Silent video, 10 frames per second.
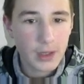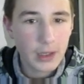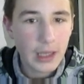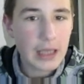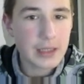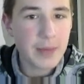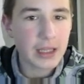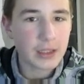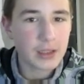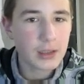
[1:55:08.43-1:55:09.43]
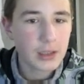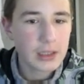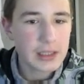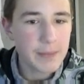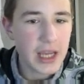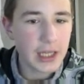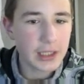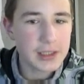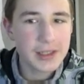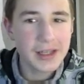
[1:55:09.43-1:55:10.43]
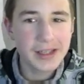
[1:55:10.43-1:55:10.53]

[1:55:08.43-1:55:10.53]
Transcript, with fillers: Yes, mate. It's mate.